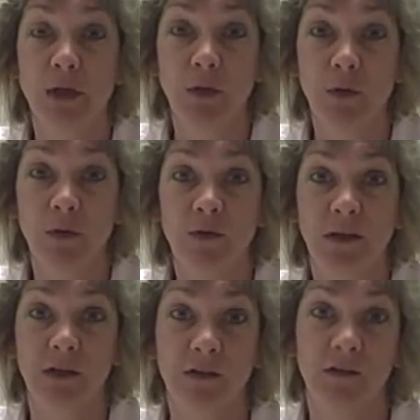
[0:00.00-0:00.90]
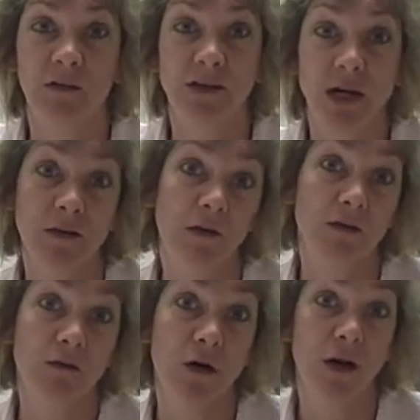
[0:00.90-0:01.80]
used and
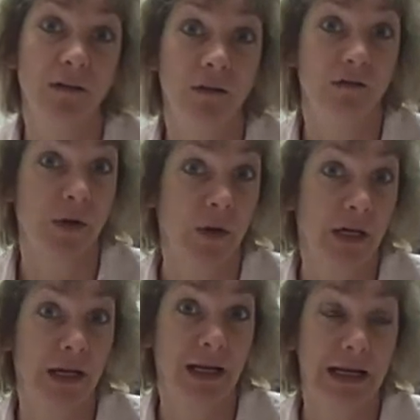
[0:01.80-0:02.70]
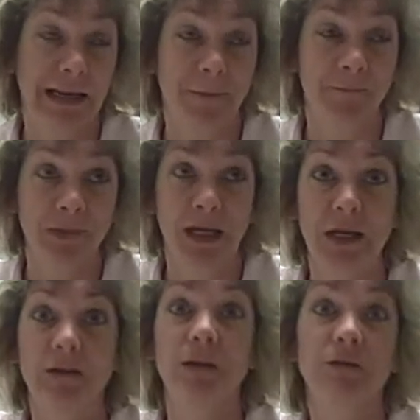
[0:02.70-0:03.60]
suggested for us is very
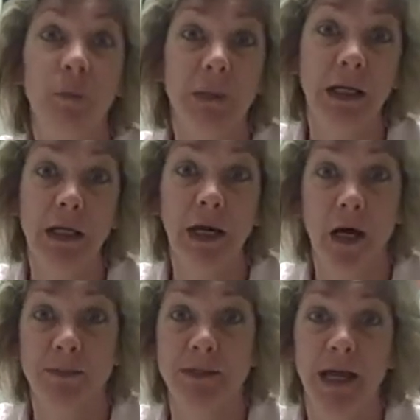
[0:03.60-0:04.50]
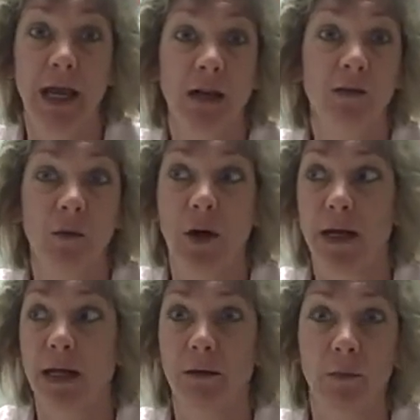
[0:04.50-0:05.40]
easy for me to update, so
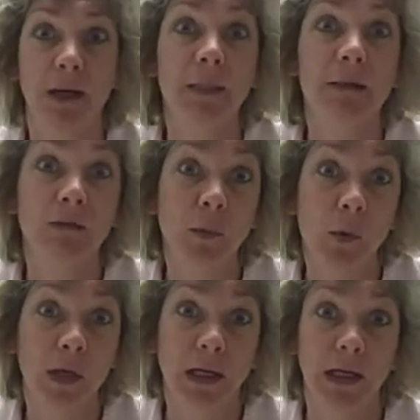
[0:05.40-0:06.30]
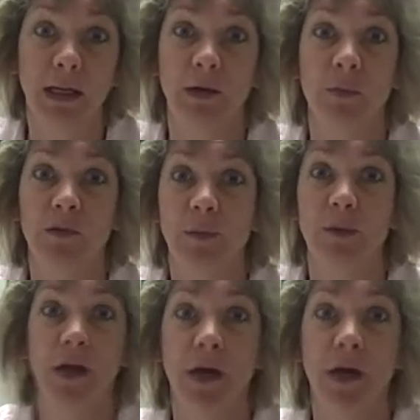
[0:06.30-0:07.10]
I went in this morning and was able